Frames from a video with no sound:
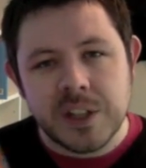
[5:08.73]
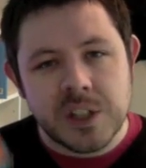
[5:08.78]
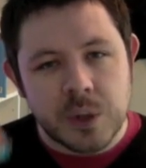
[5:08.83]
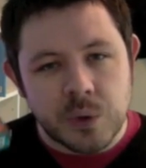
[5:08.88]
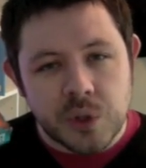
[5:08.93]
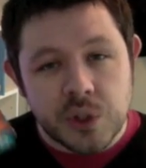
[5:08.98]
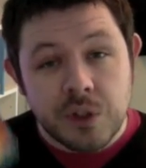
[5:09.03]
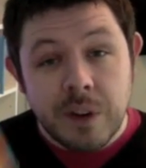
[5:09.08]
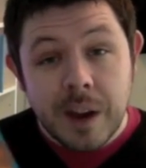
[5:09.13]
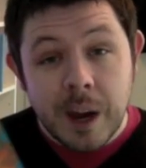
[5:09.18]
So
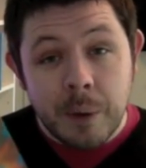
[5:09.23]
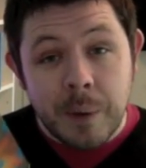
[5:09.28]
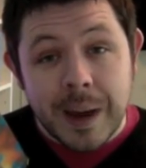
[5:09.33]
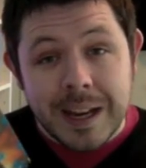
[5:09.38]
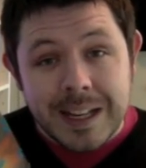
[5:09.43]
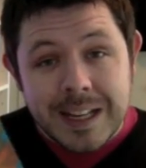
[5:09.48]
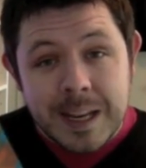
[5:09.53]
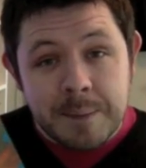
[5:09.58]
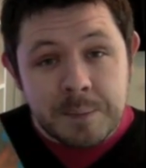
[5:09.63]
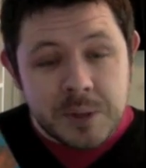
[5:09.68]
straight away,
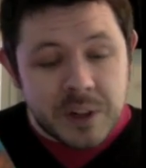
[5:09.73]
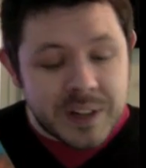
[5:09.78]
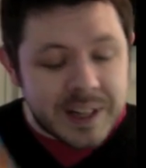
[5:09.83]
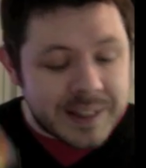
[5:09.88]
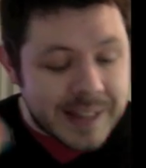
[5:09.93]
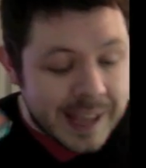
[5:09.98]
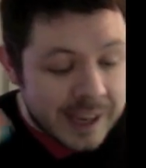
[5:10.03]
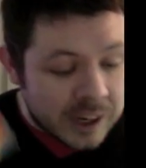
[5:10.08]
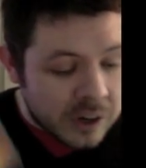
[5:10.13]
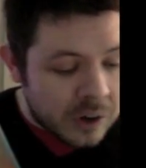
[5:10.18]
nipped on
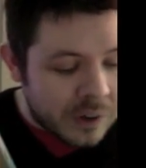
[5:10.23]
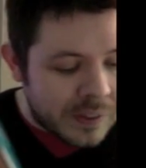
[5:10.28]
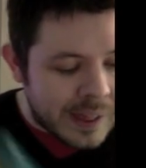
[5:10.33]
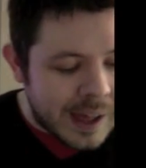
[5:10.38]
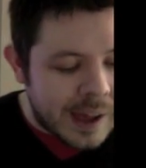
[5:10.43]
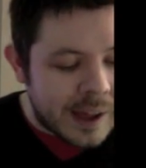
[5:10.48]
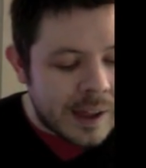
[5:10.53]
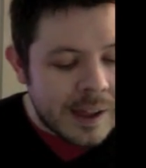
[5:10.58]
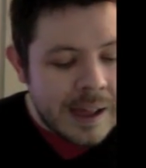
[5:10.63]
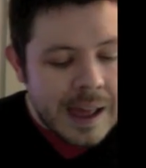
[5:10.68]
in there and got
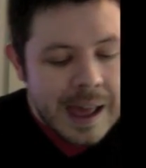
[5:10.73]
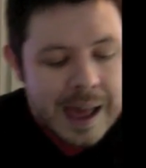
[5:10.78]
that.